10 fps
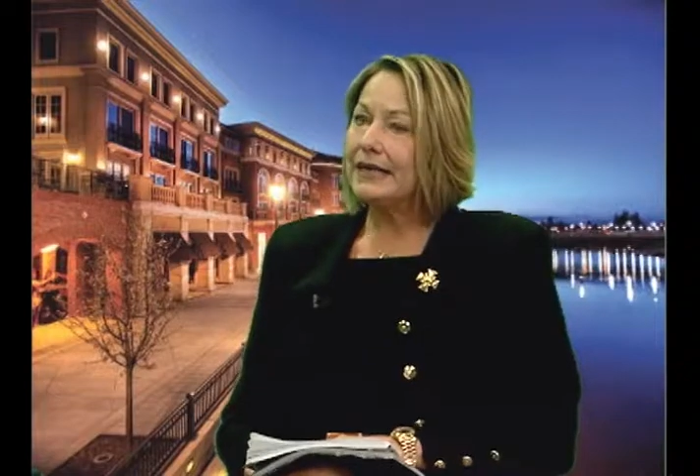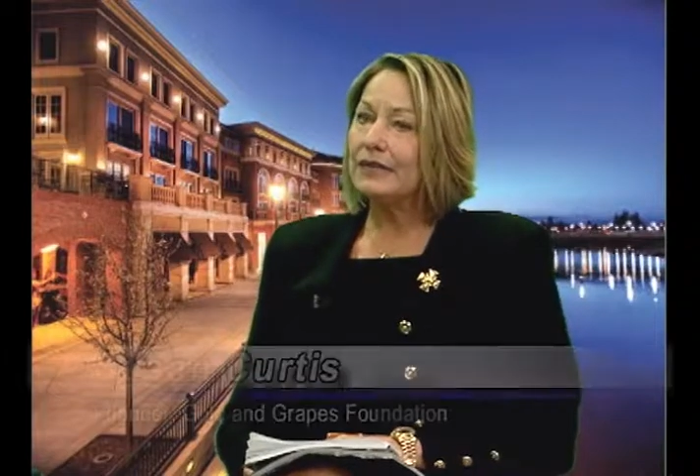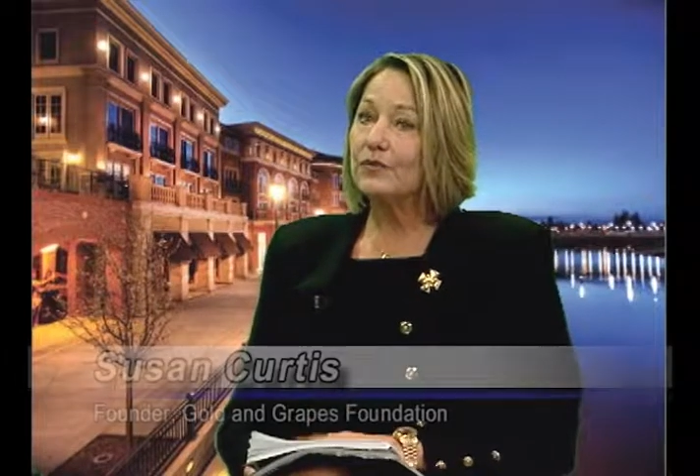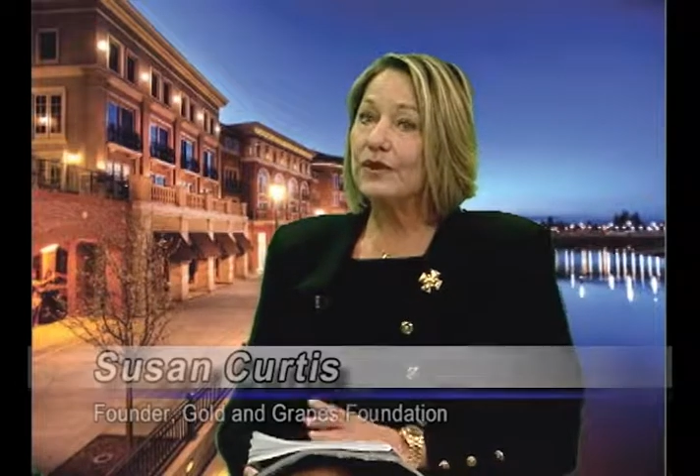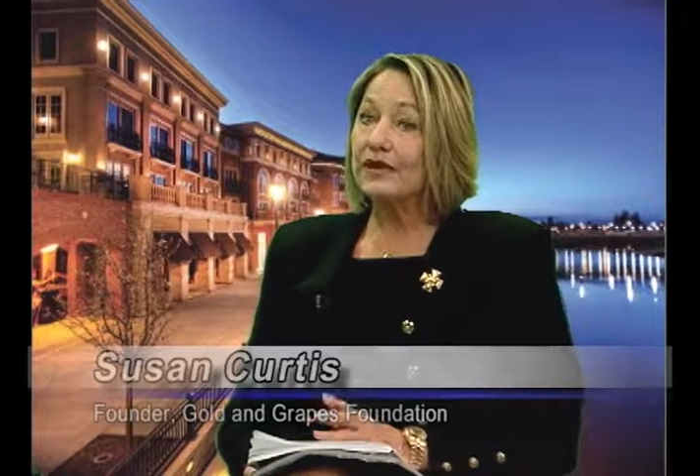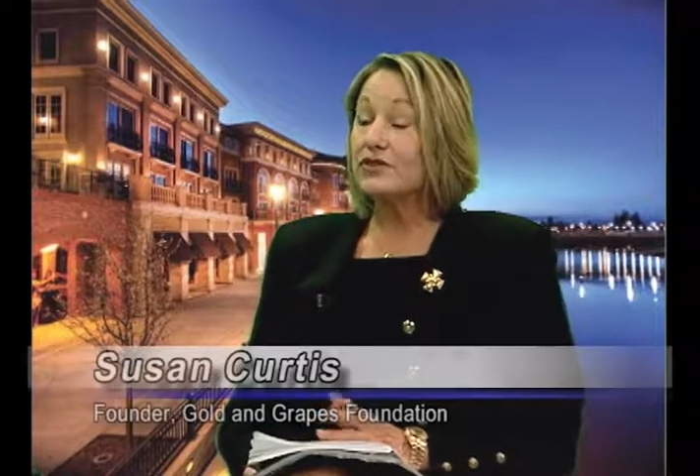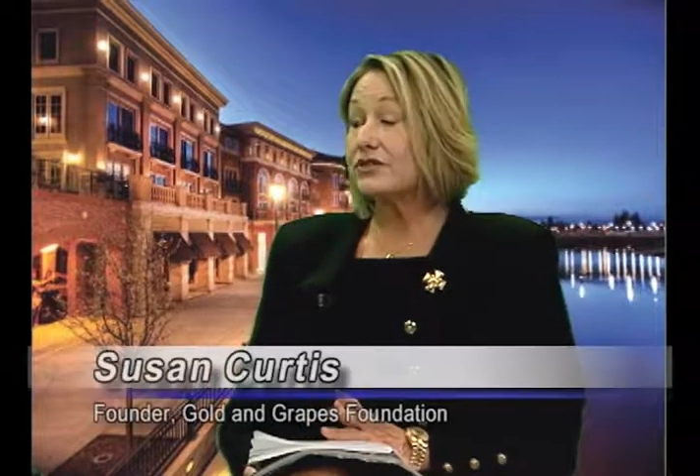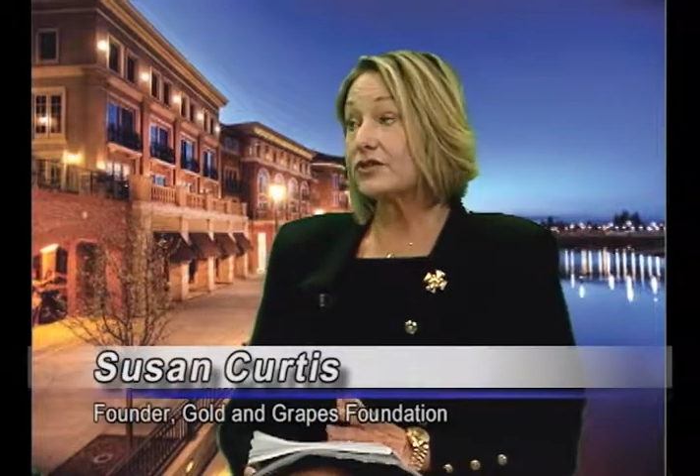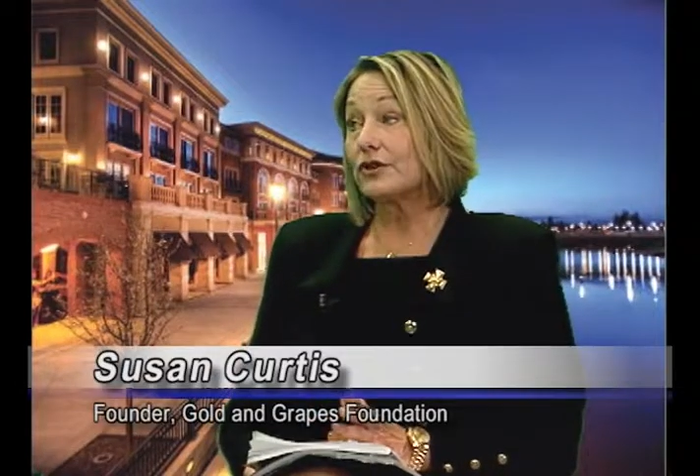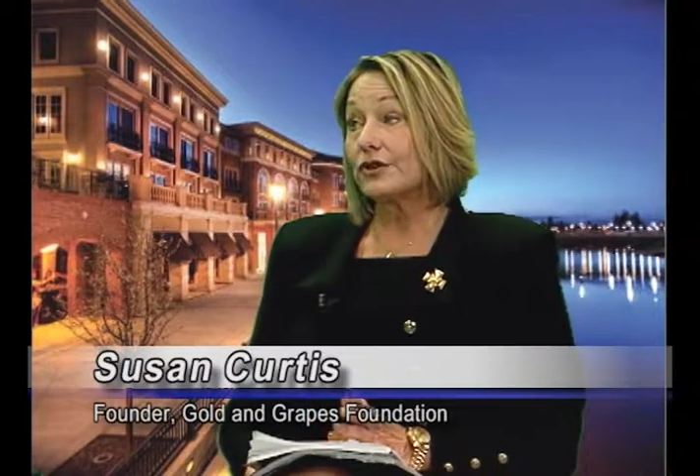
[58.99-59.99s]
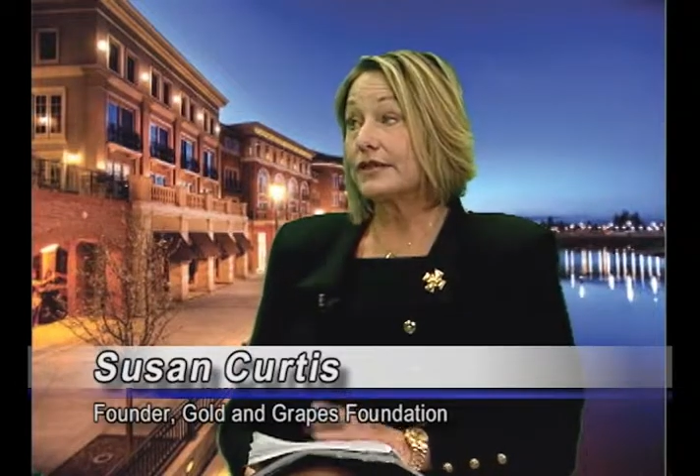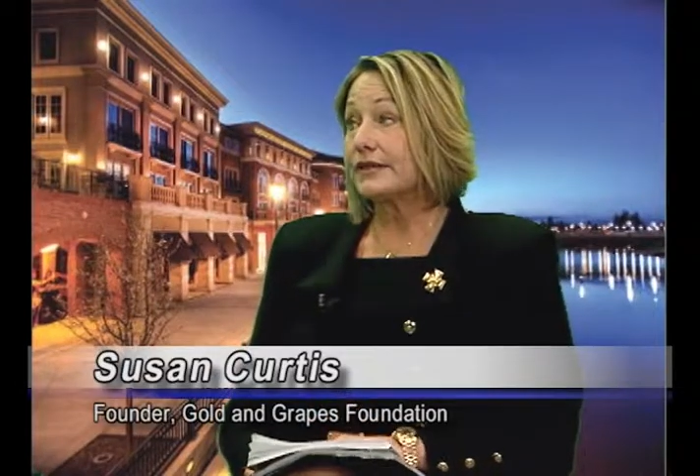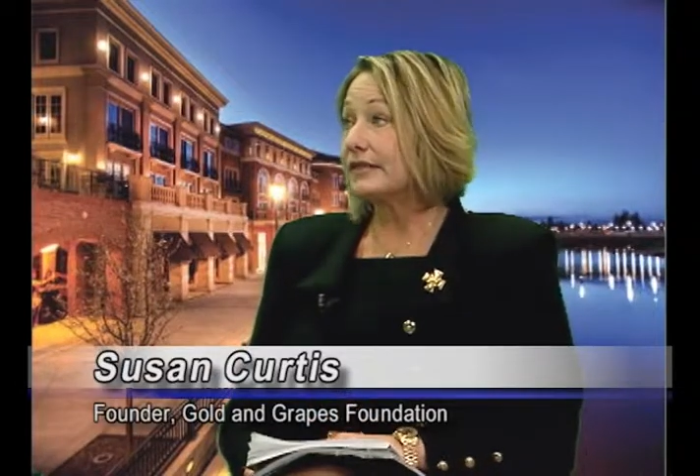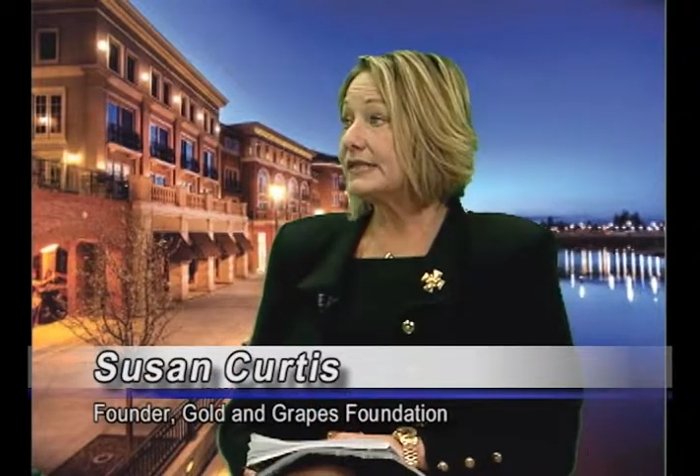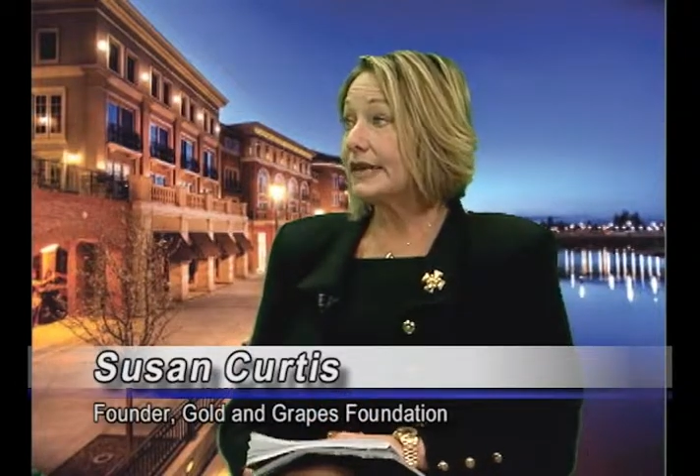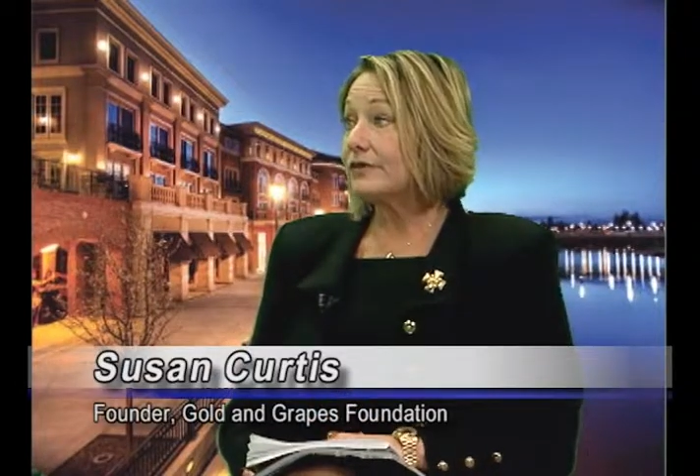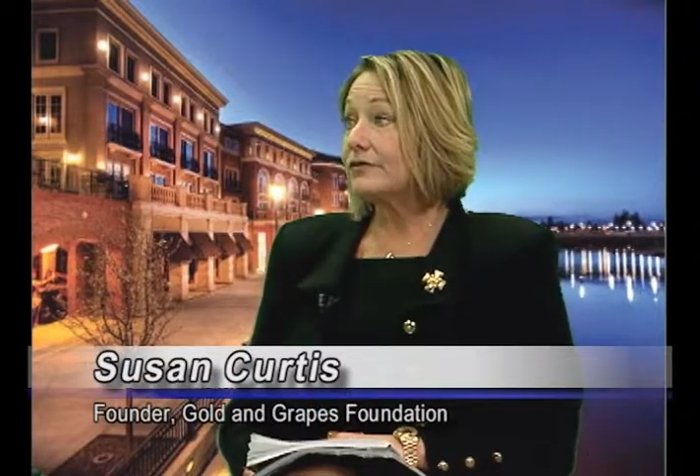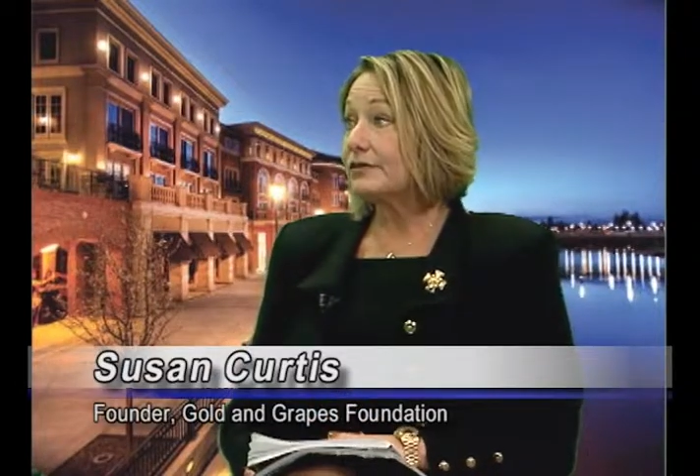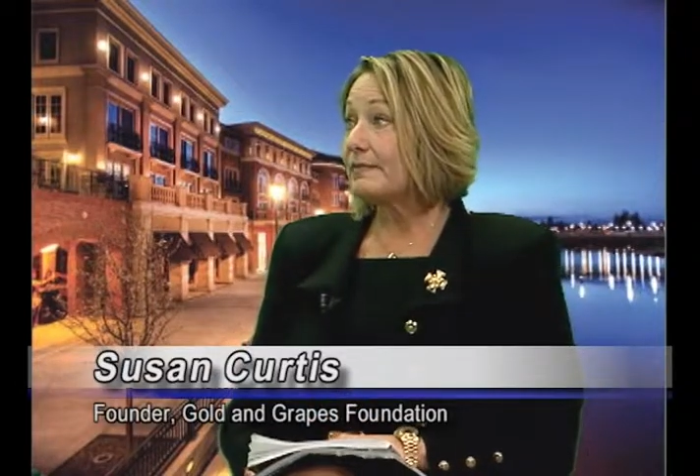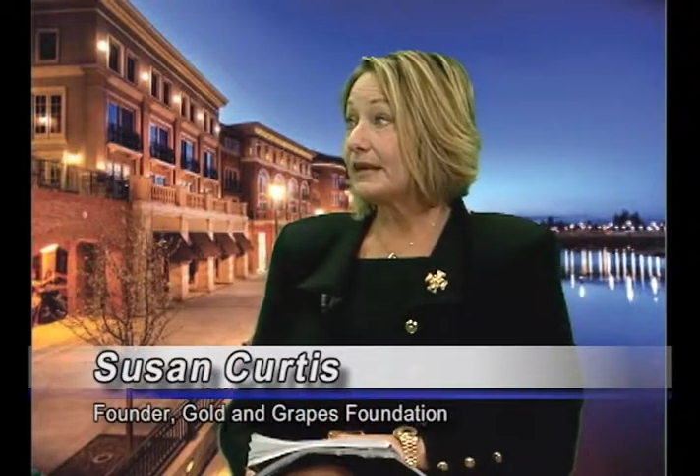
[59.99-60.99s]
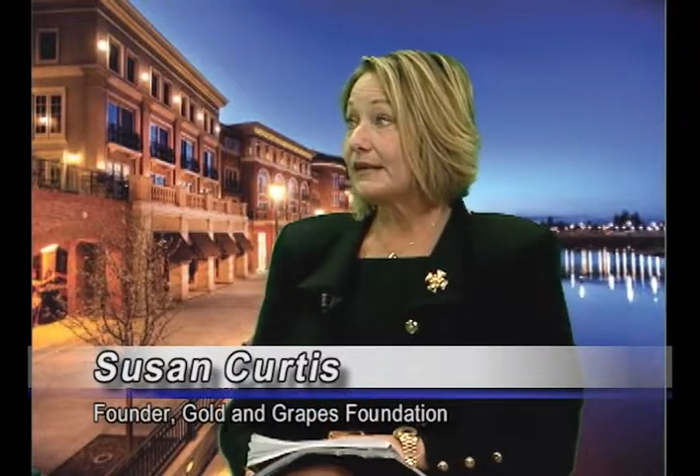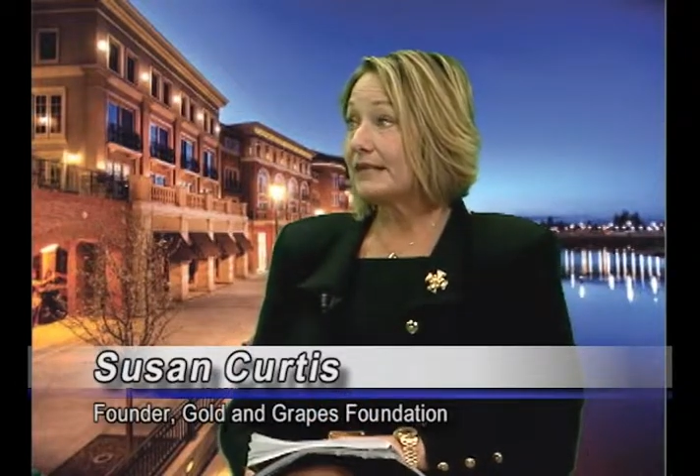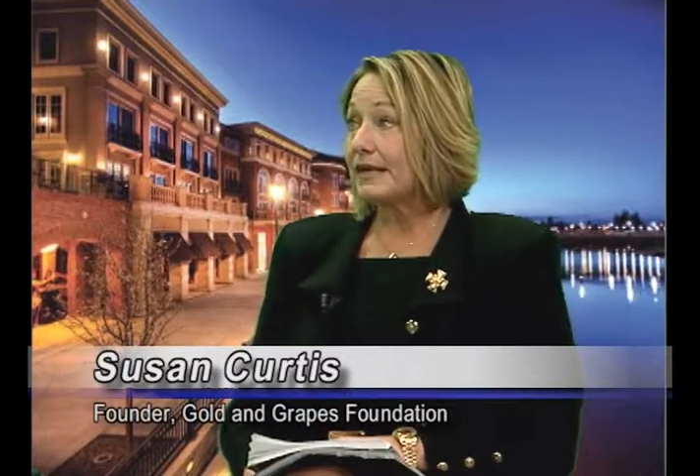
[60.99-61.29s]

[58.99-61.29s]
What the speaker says: and we actually started it in the Santa Cruz Mountains,